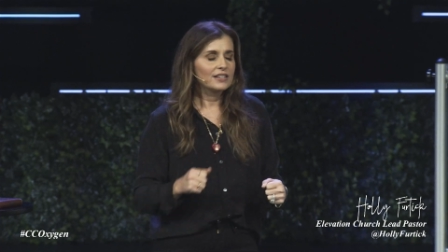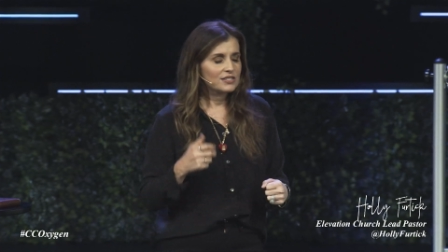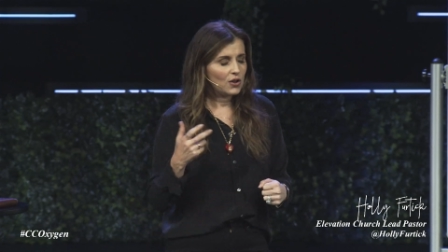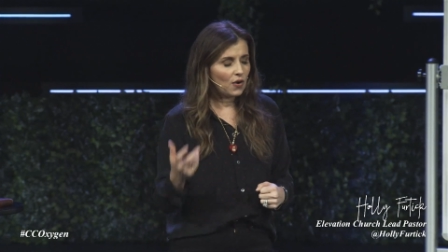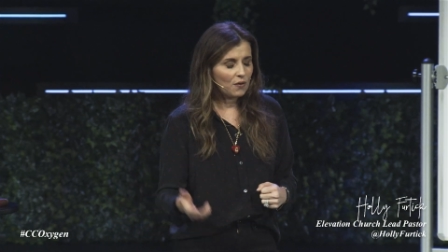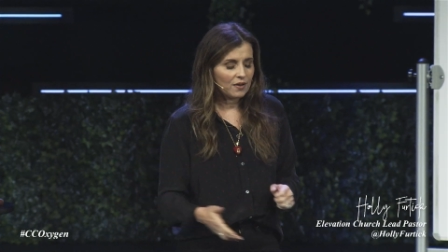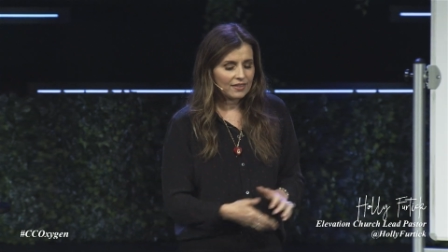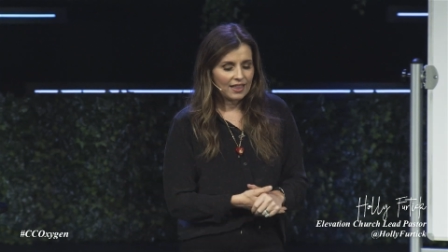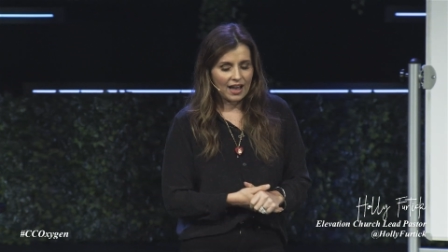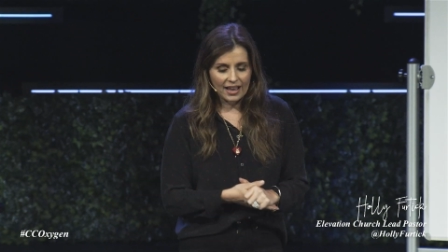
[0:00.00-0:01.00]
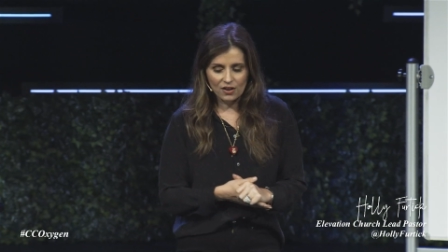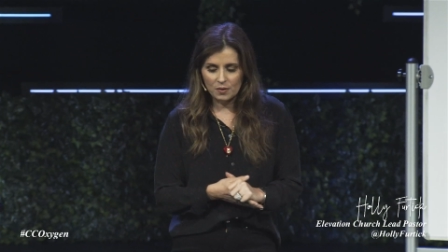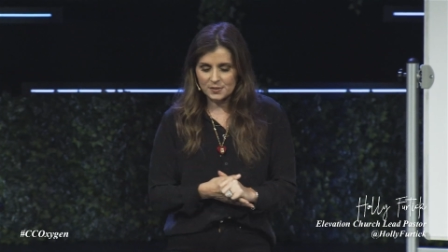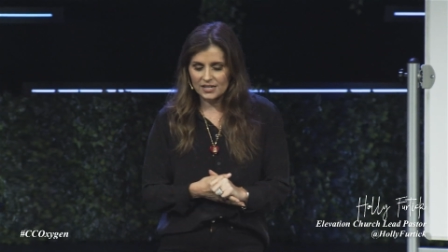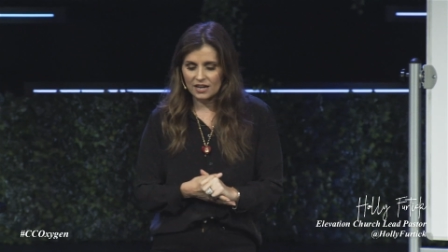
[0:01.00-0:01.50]
So I go
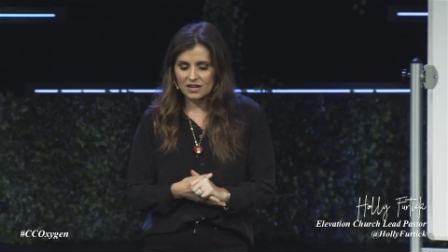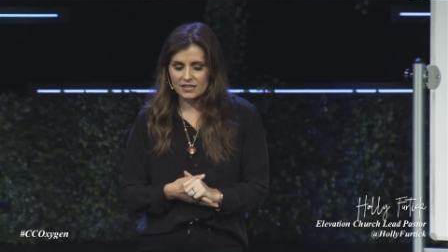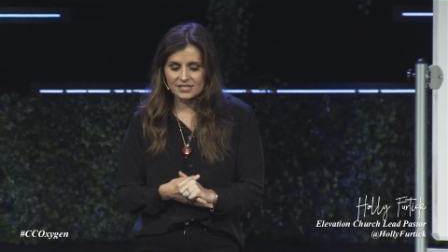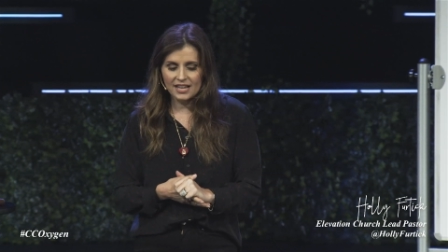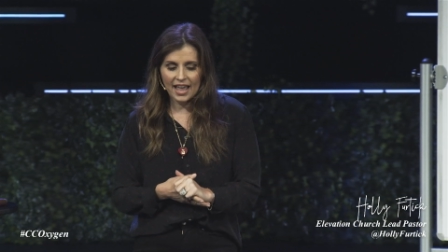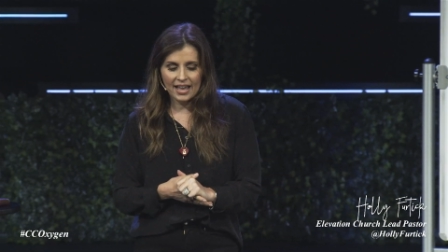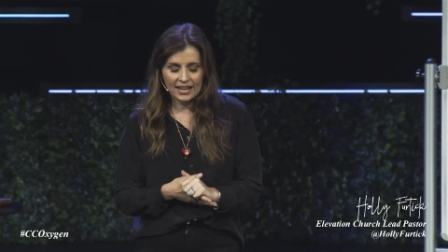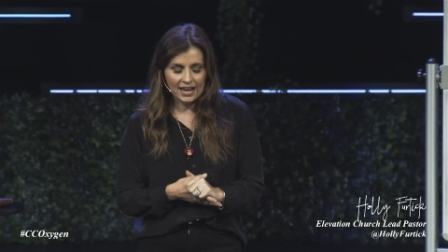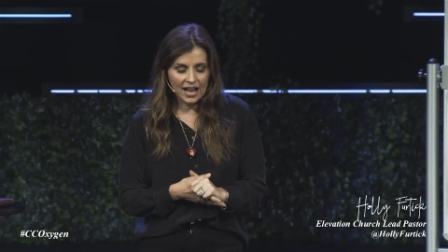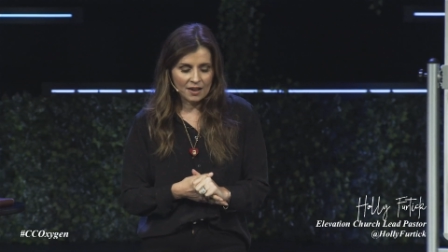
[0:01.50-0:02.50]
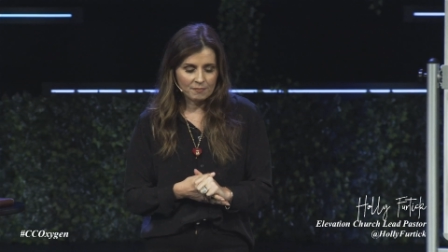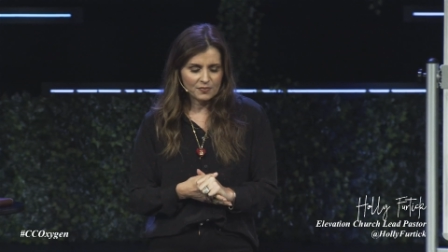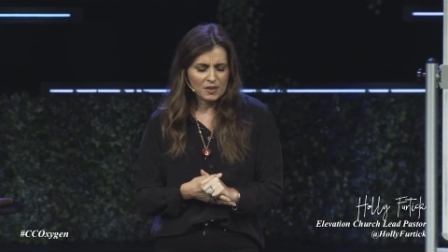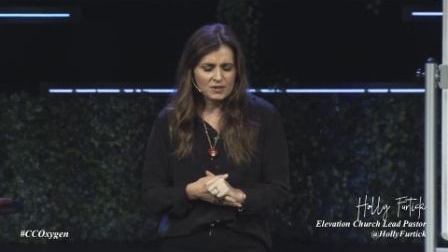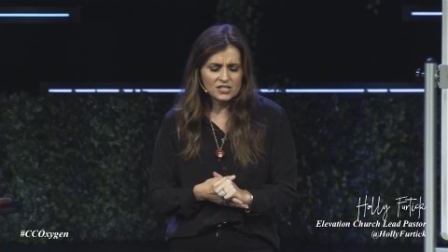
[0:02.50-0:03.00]
upstairs, and
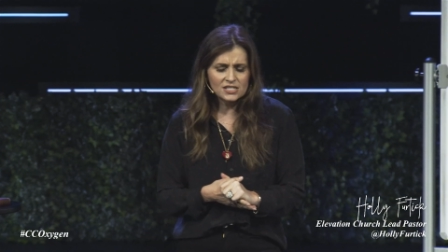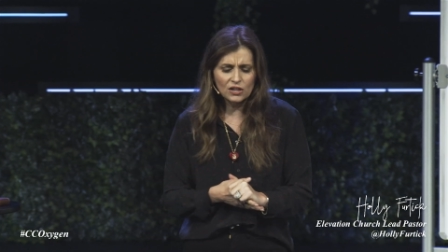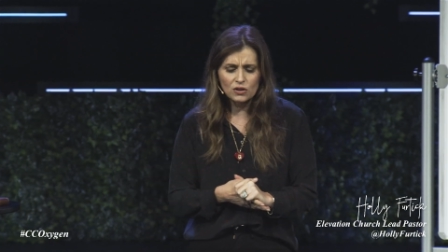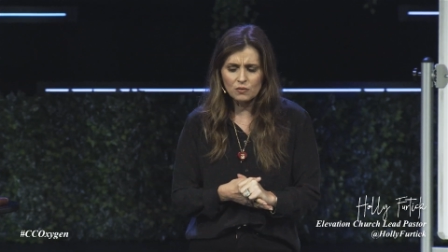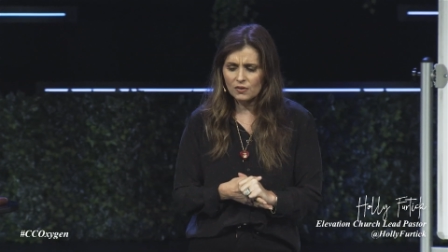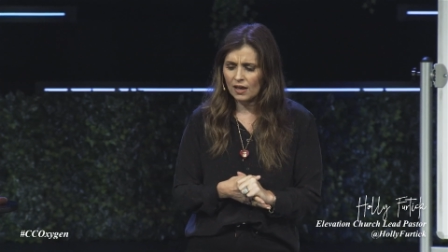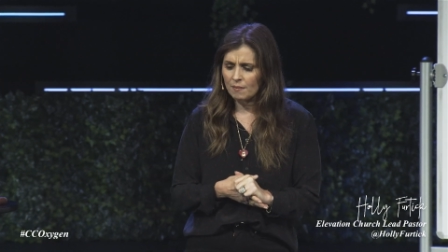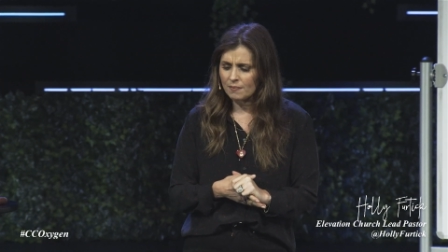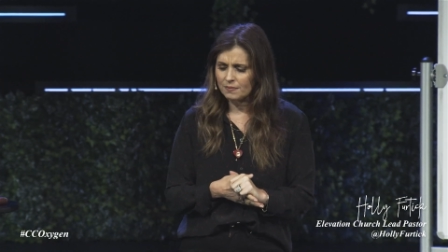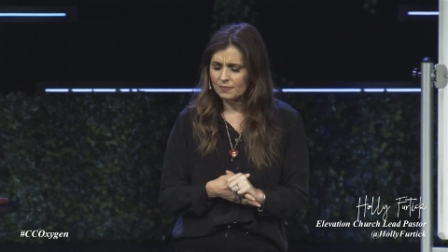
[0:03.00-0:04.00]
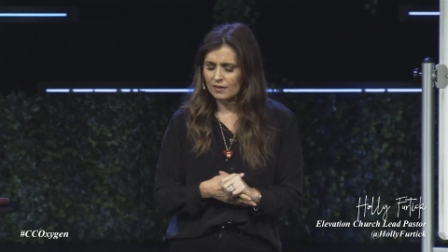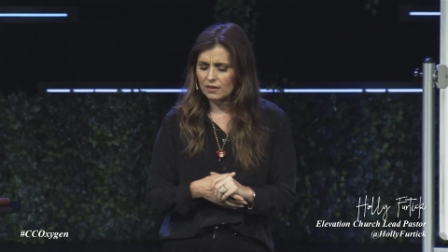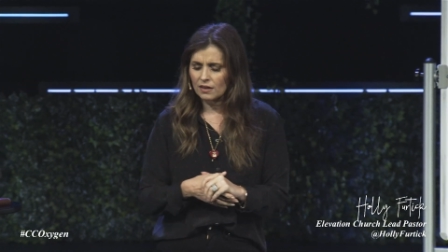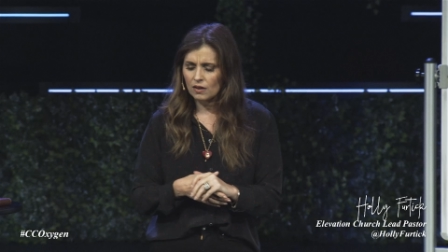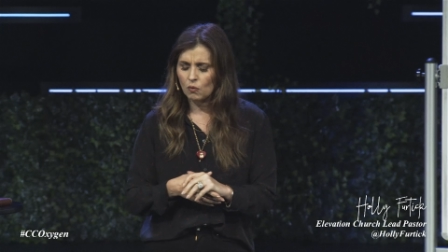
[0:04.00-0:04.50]
let me just tell you,
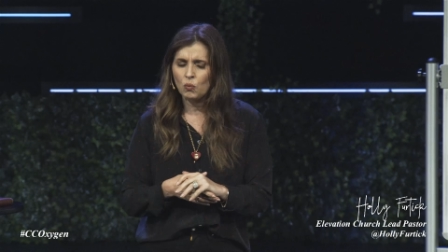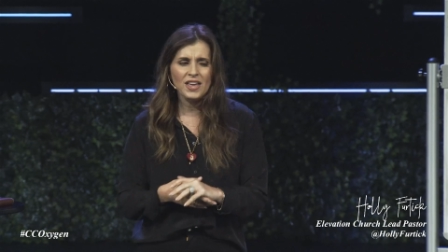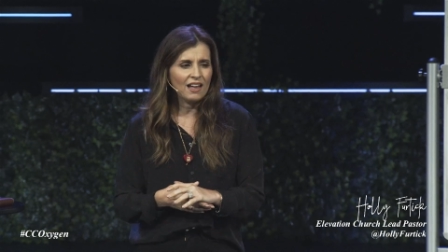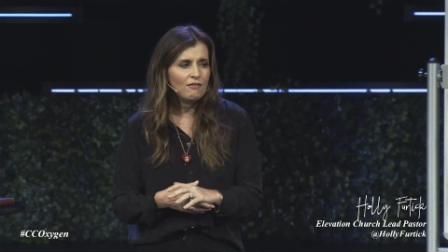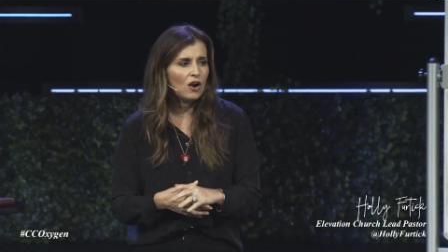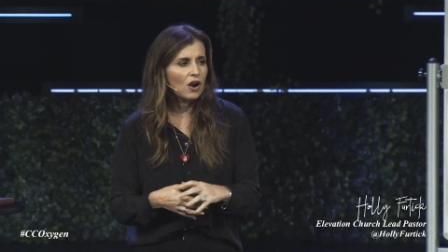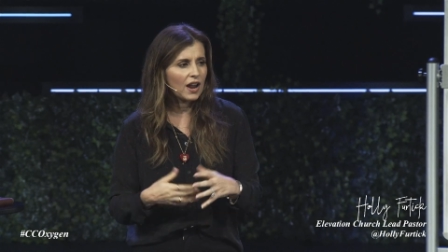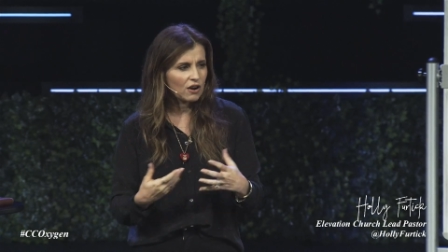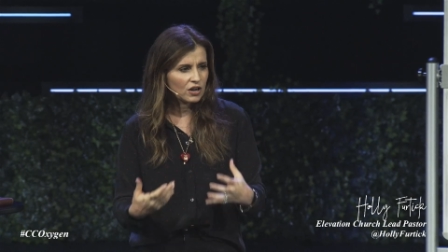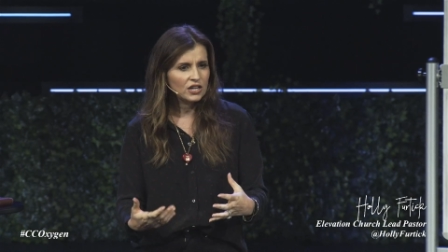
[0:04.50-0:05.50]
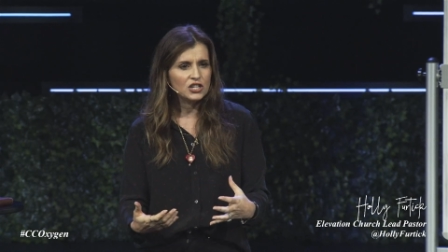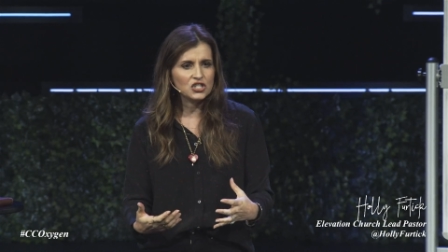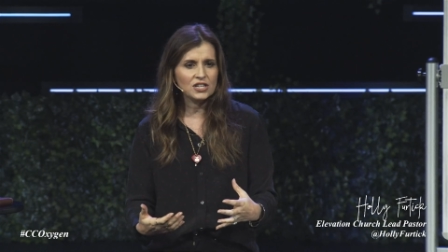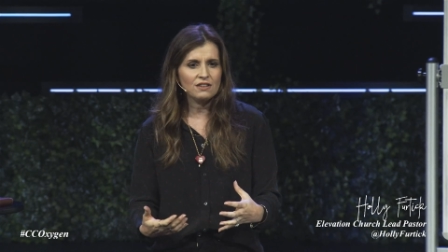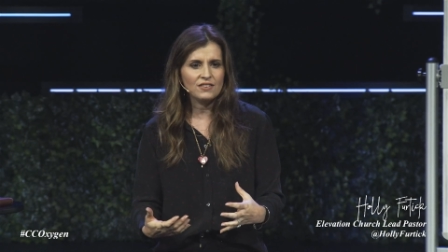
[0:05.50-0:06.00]
we have our air
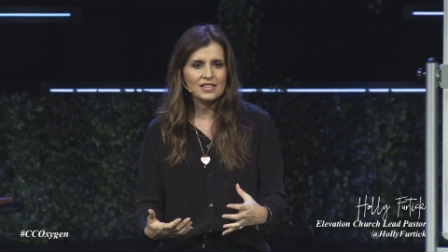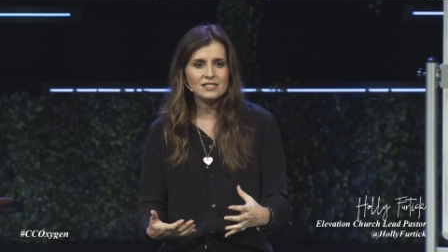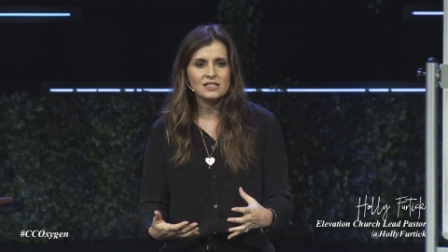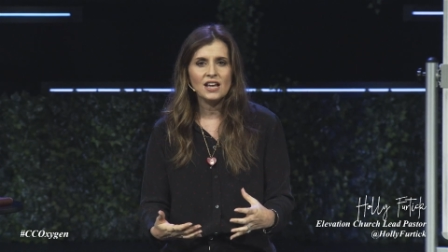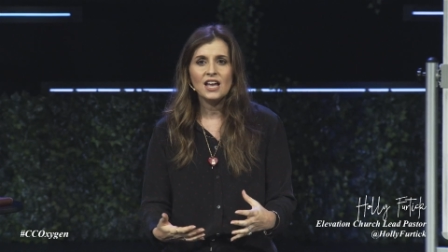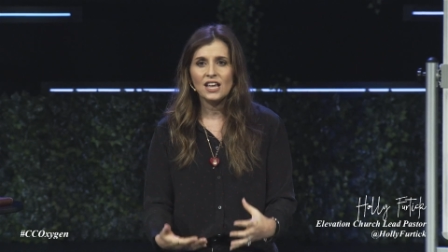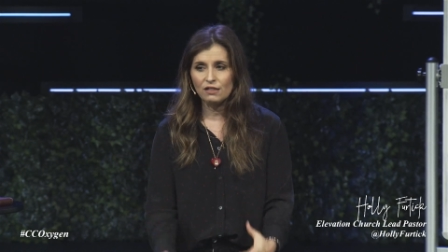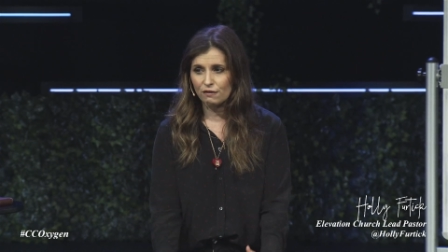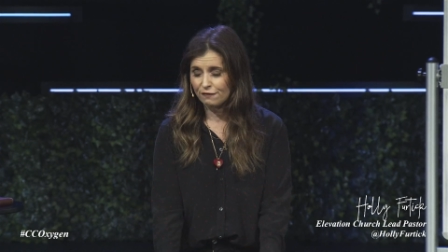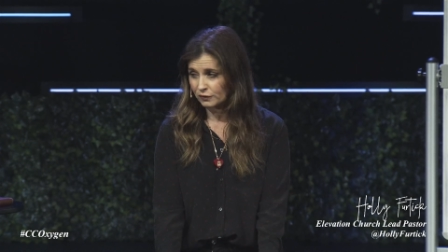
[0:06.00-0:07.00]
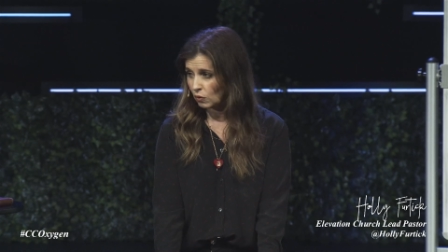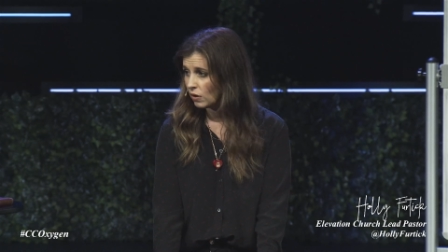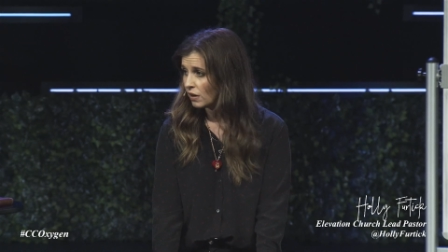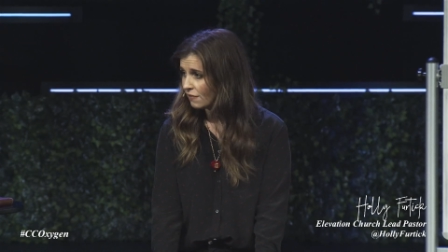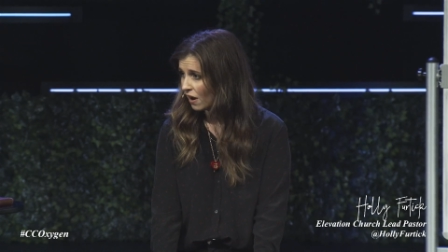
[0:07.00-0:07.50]
conditioning vents in the
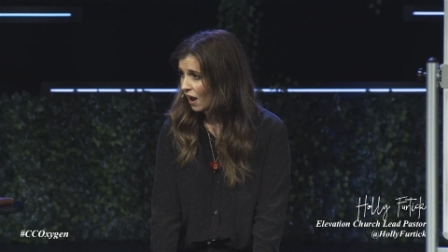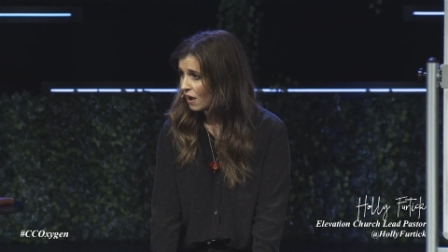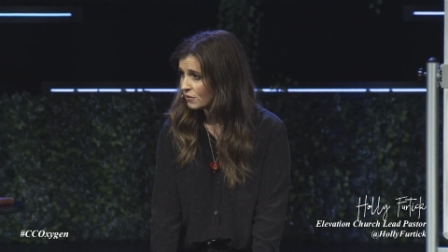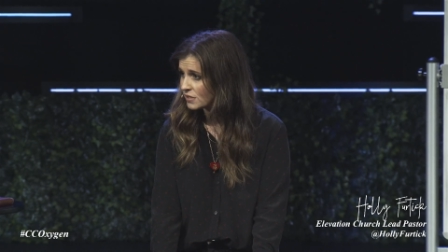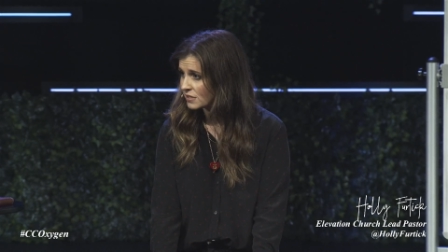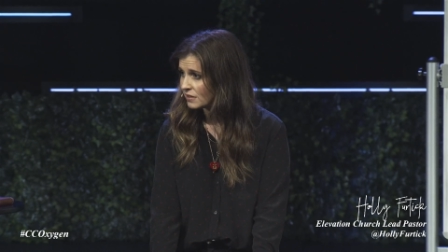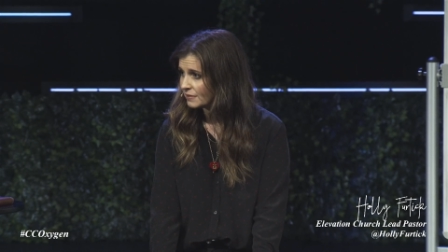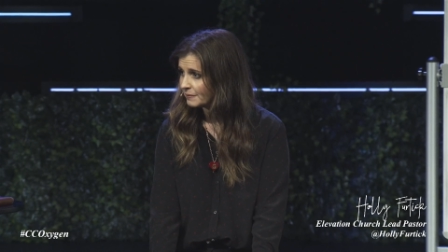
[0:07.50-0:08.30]
floor of our house.